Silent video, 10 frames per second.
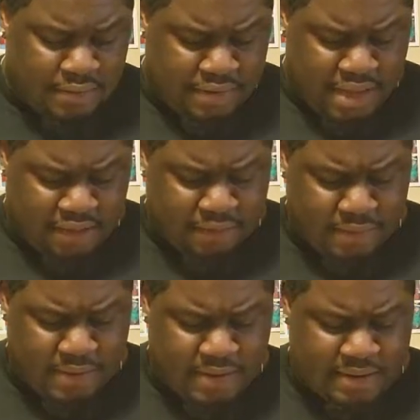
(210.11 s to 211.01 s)
The next
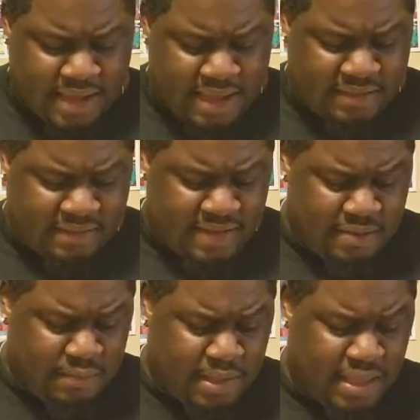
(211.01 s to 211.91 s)
one, Dad
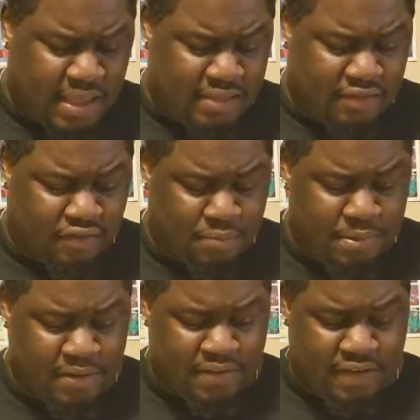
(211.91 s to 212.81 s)
said we can get the
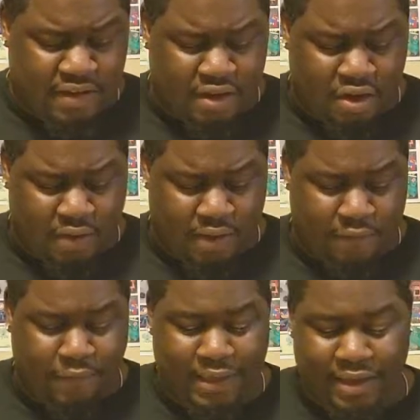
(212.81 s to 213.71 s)
Super Nintendo
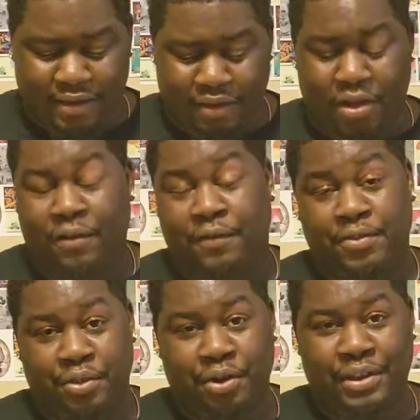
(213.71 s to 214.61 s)
if we get along for
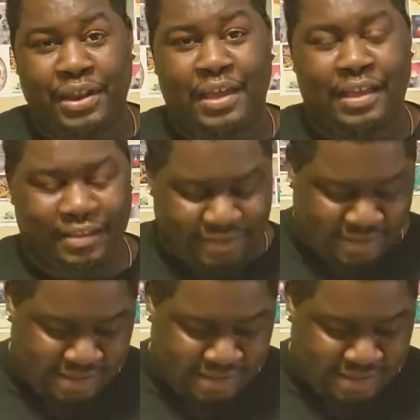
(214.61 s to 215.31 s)
30 days.